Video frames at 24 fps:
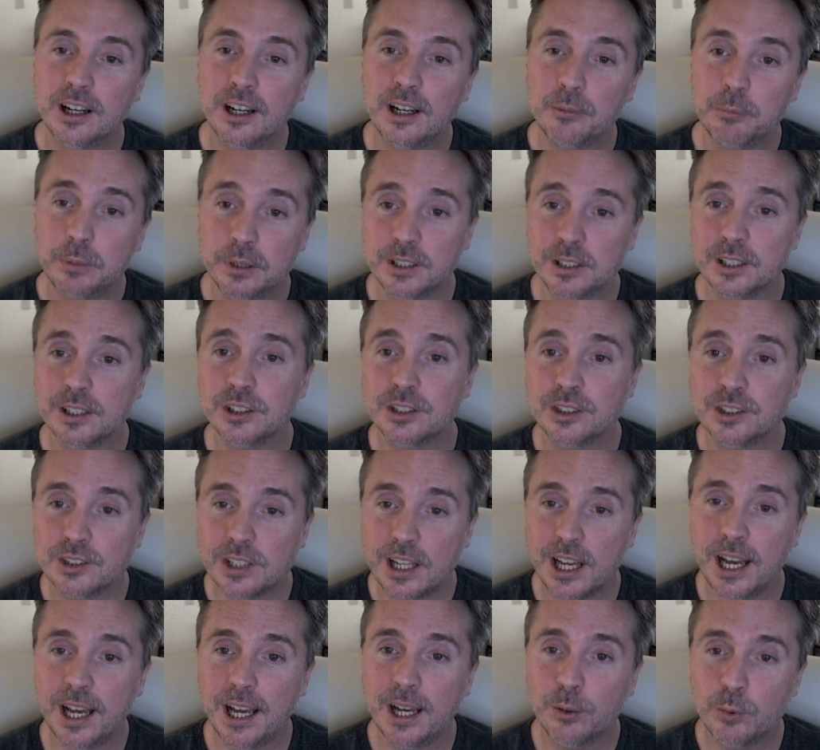because
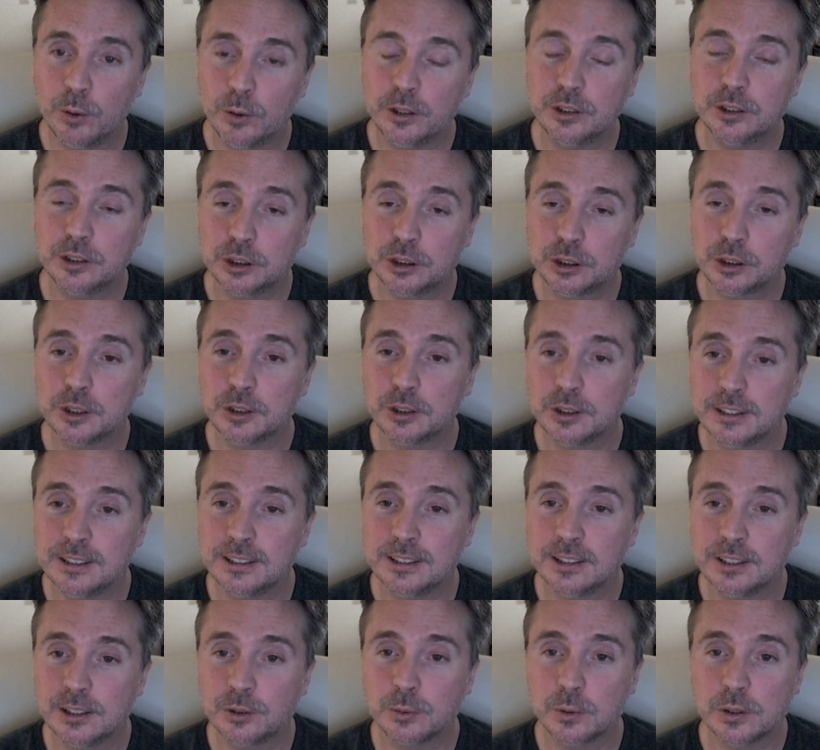I will ensure that
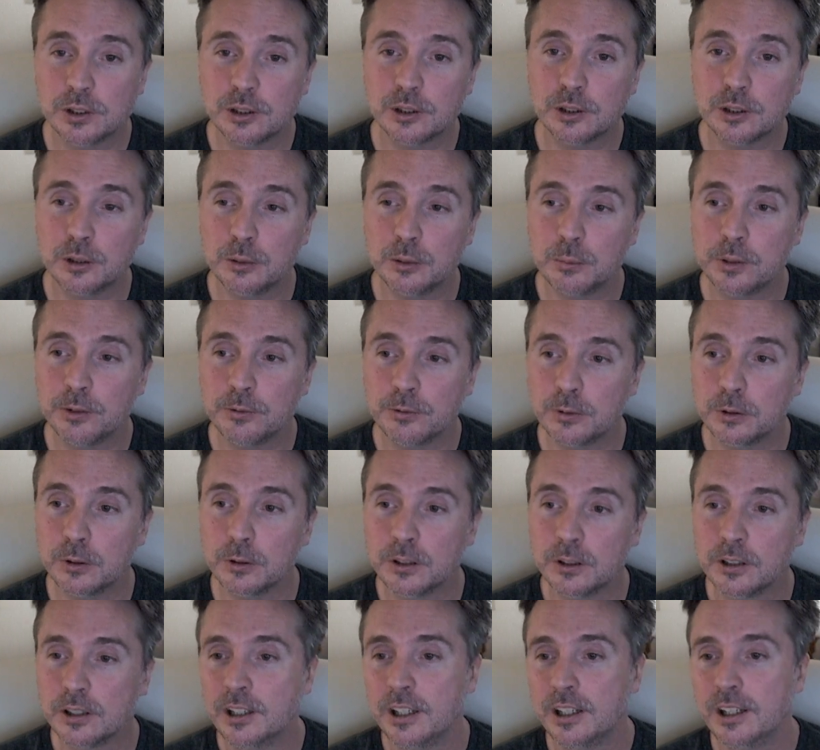it is what you're hoping
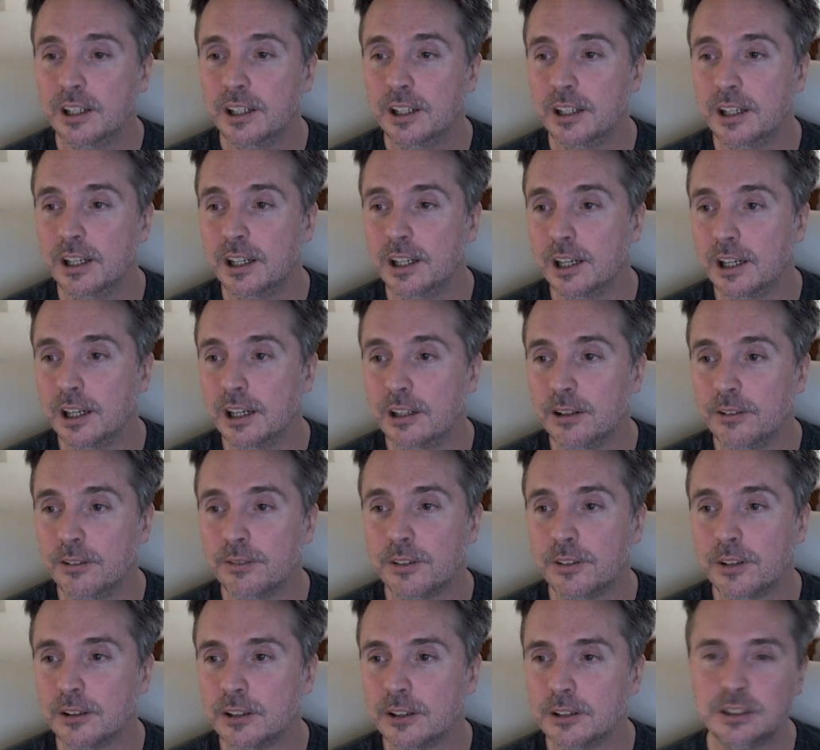for. And
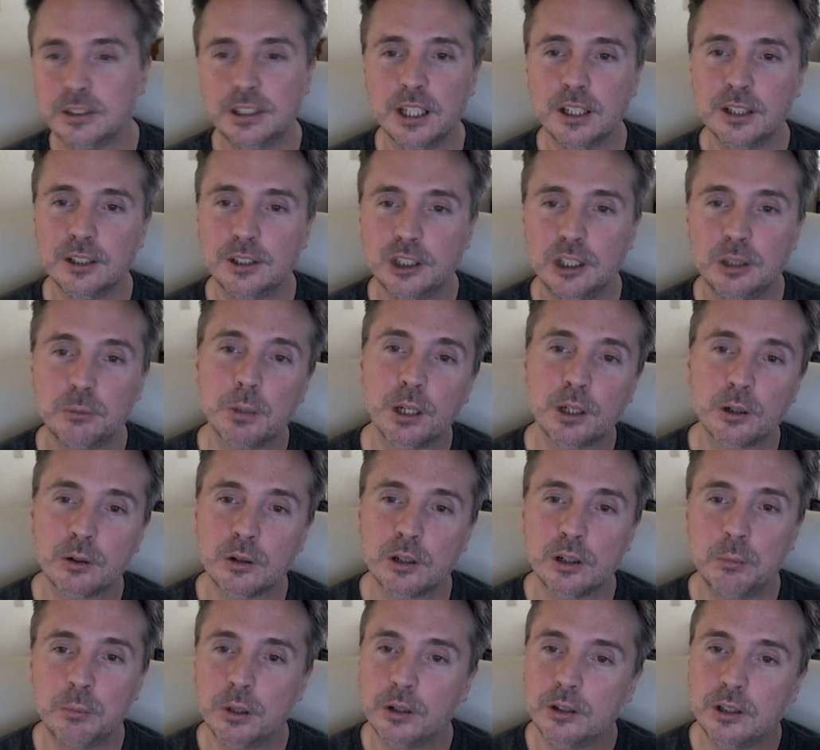if they're challenging my
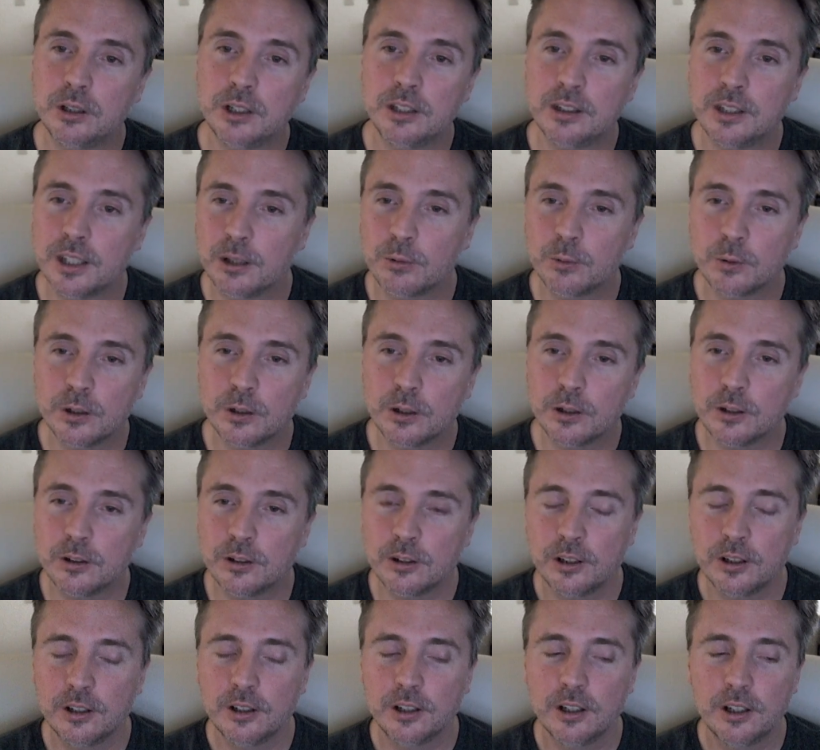credibility in that regard,
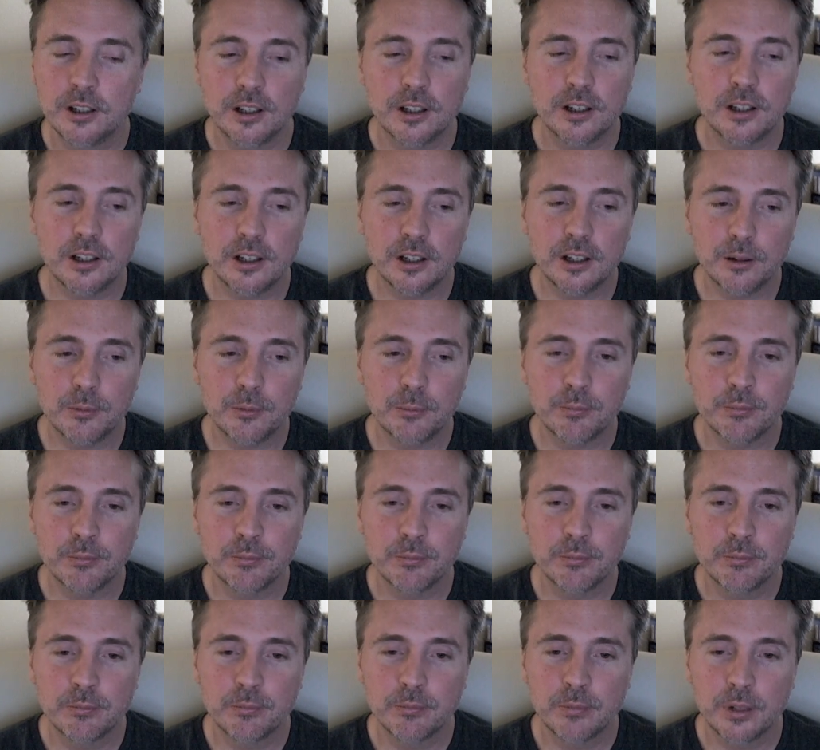
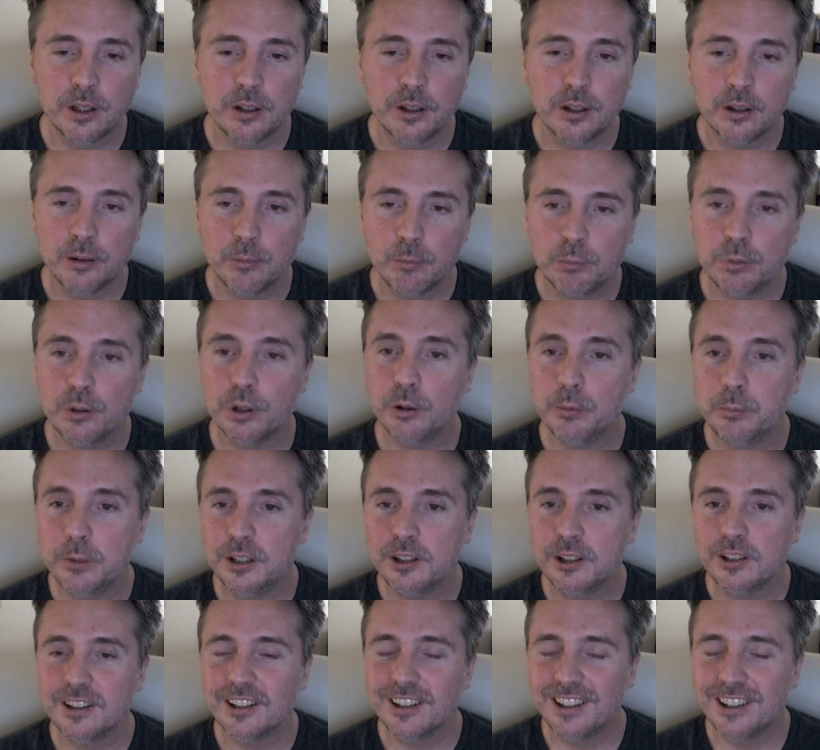blow me.